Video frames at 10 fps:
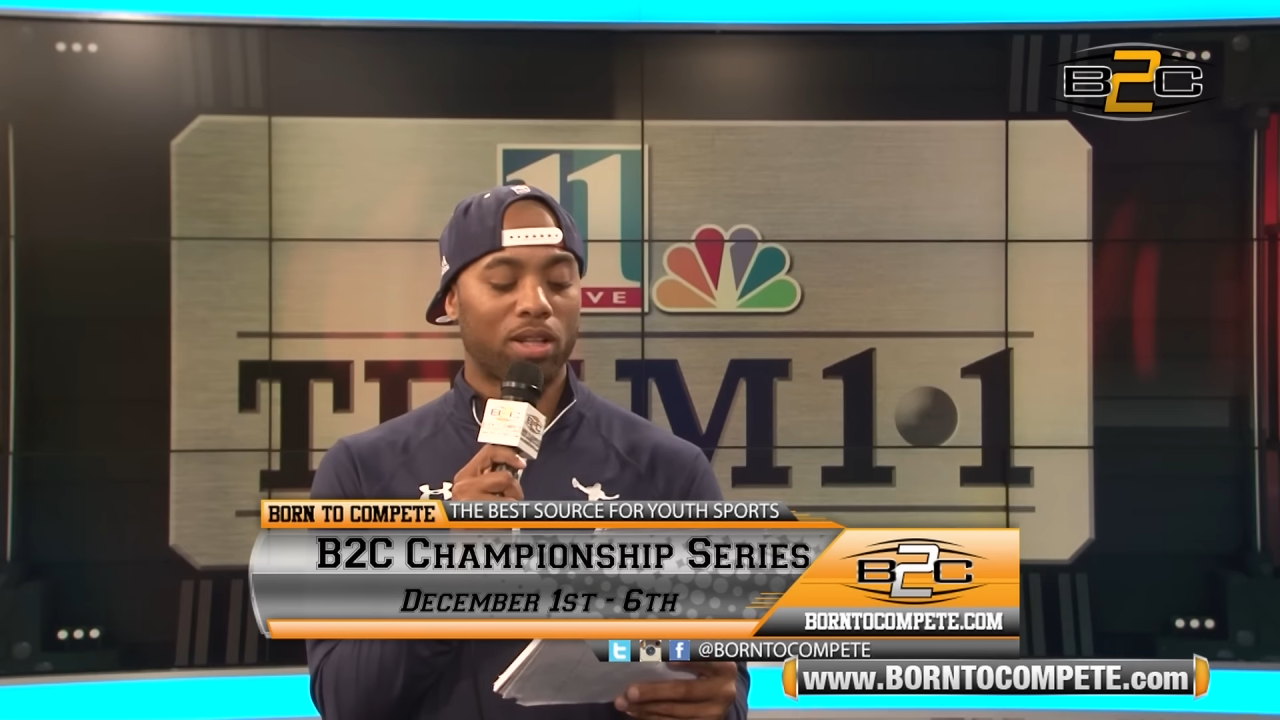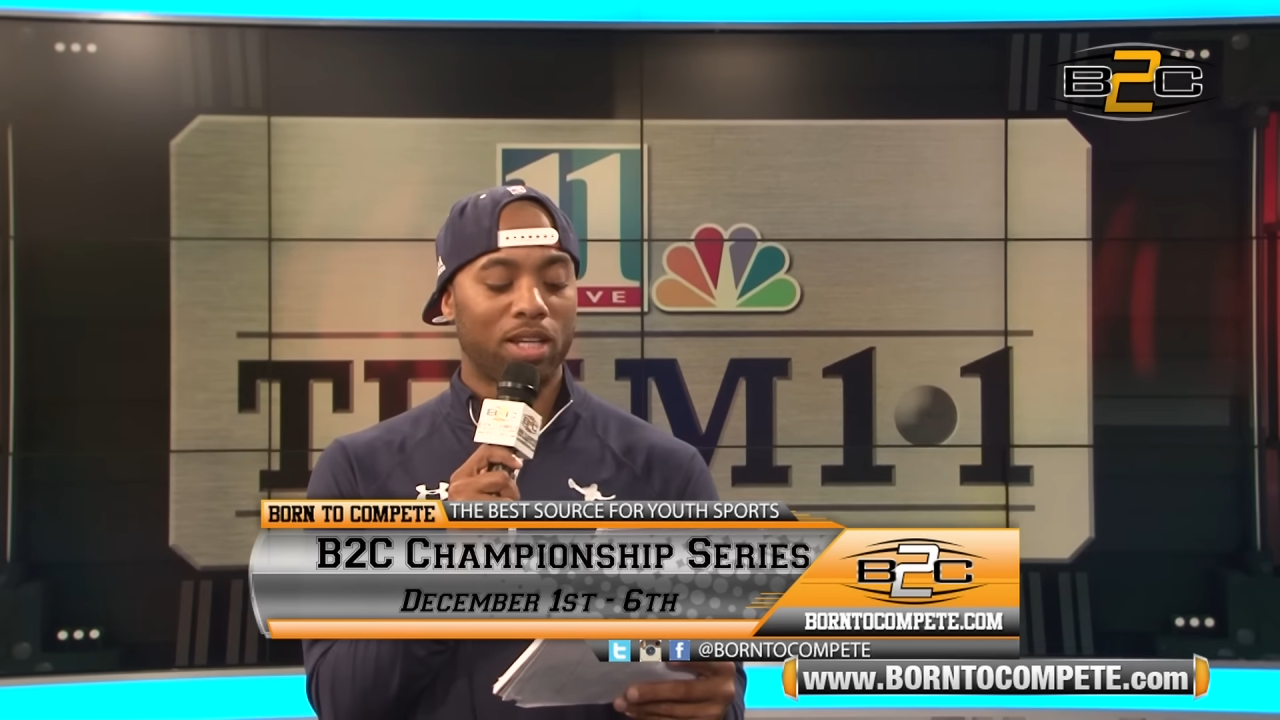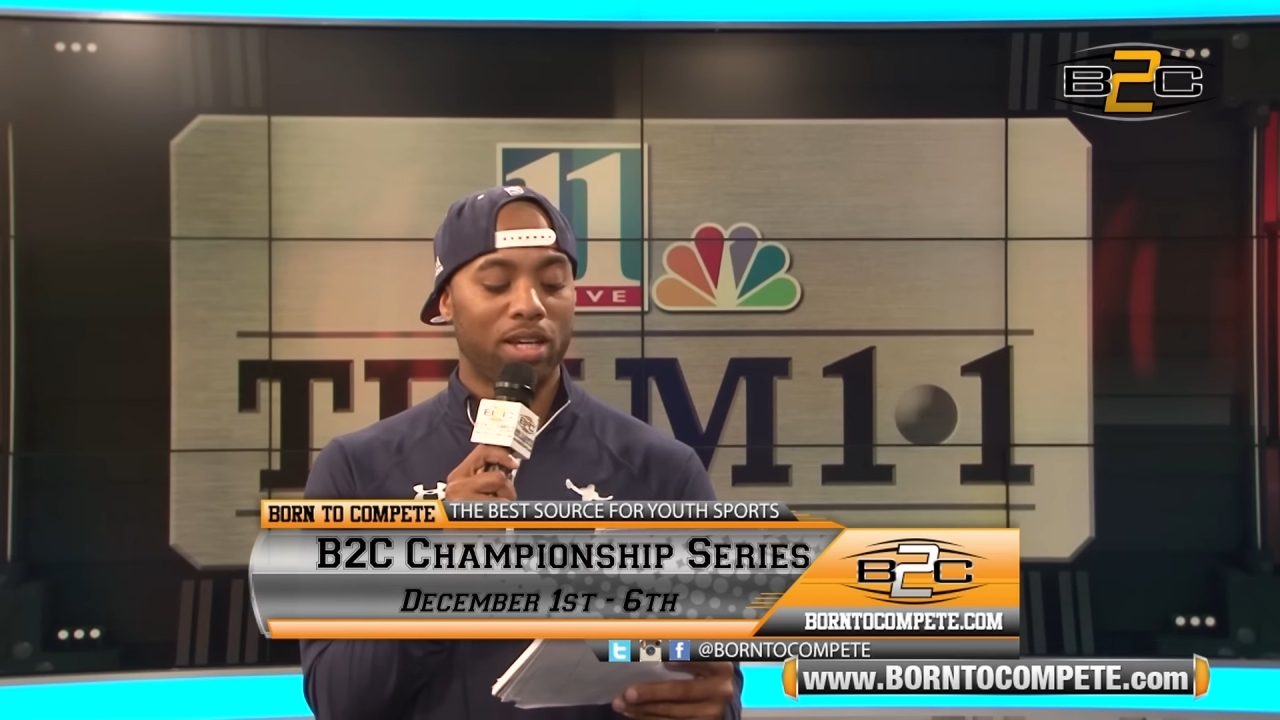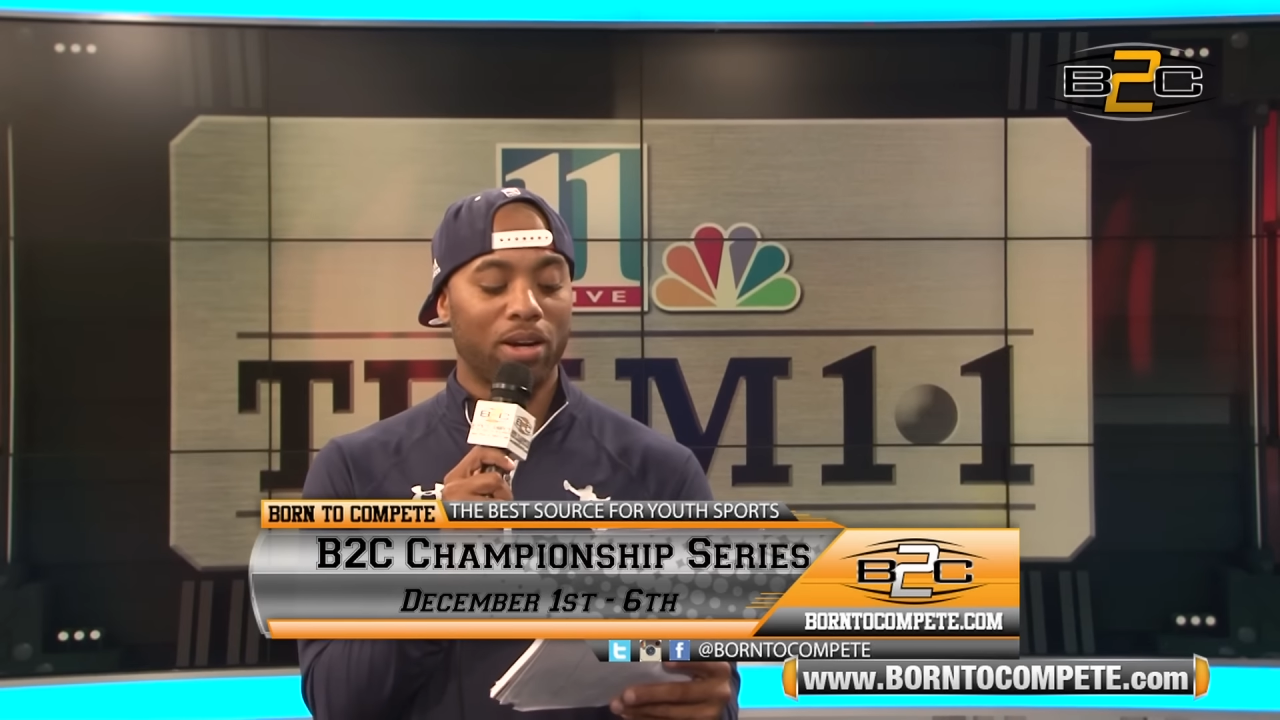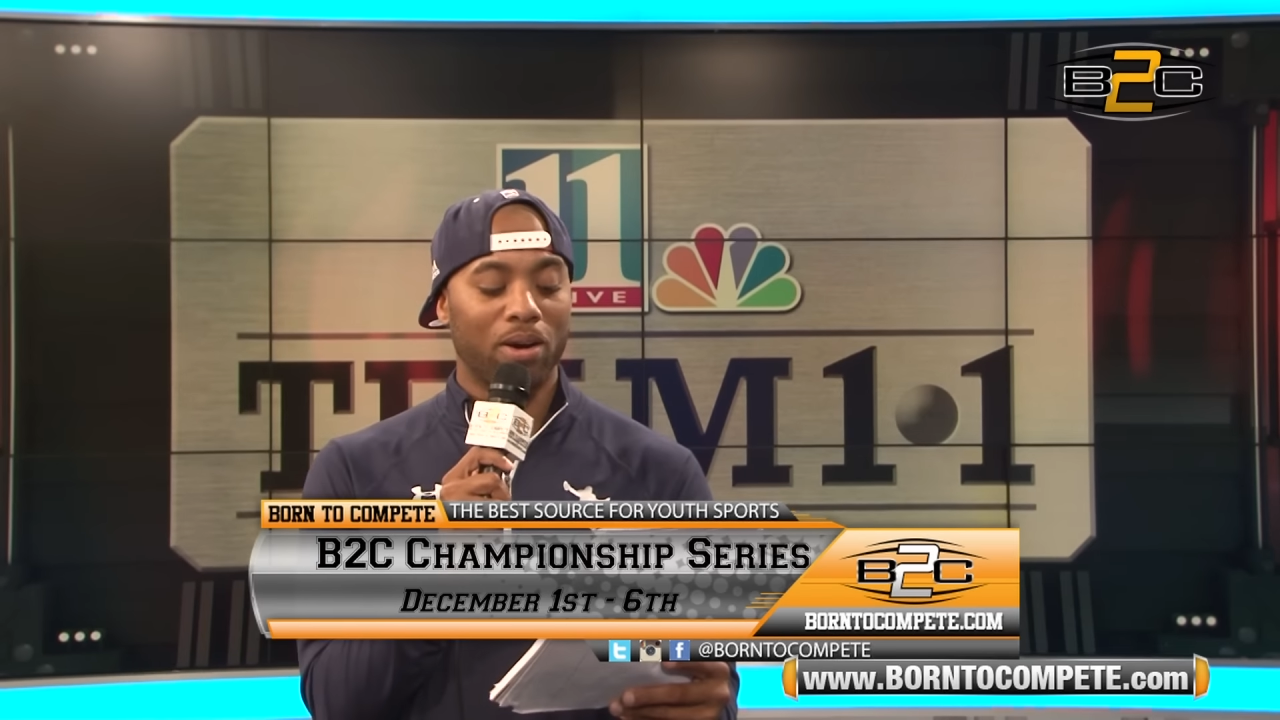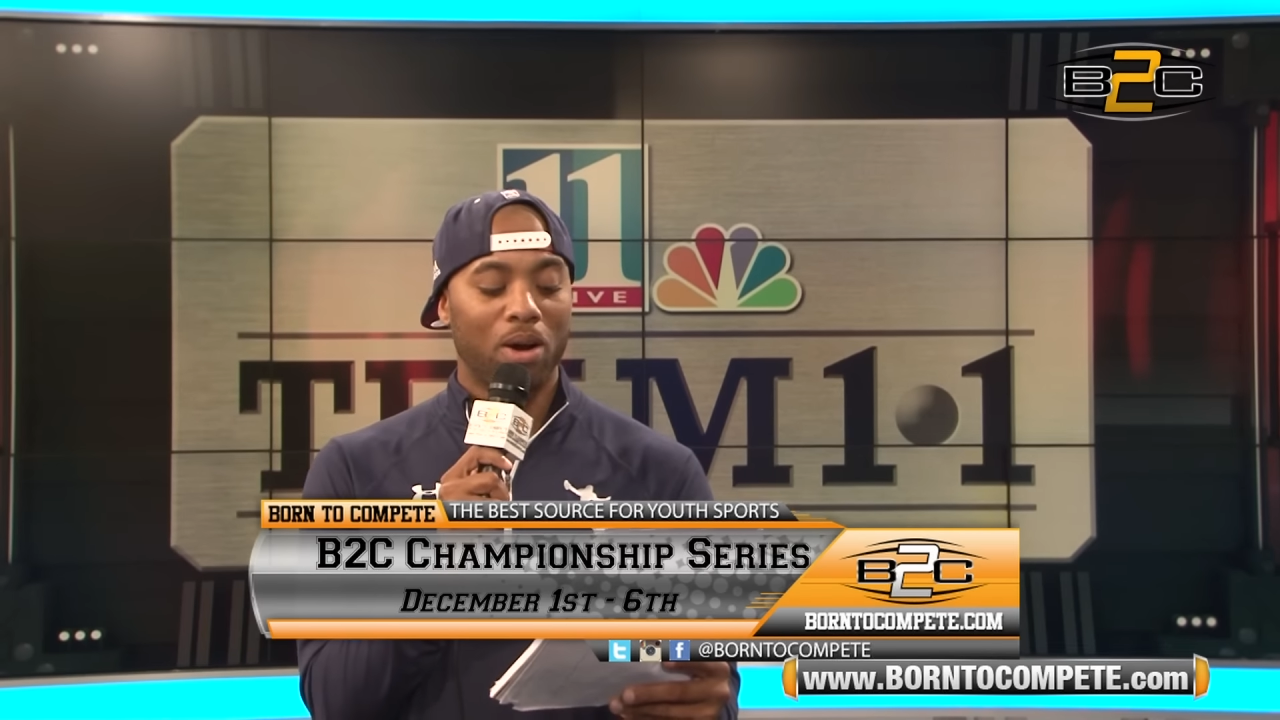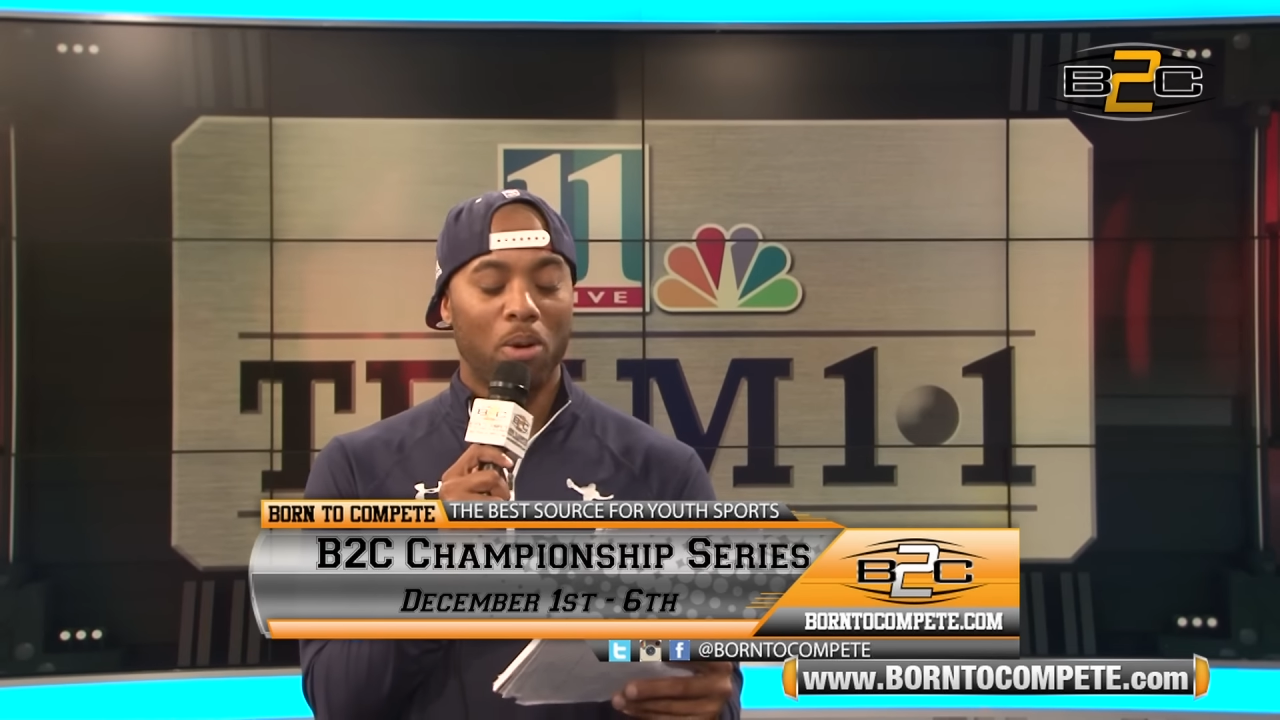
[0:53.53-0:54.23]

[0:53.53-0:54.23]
of the year.